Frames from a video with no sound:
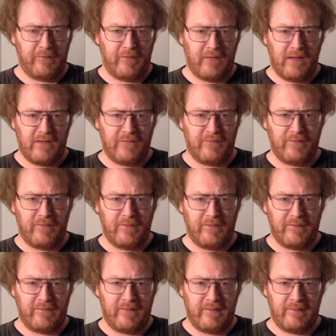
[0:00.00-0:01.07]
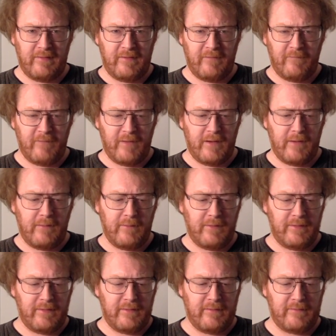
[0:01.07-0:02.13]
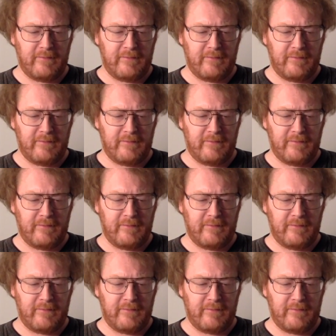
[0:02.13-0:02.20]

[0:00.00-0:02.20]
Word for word: it off this this video with uh,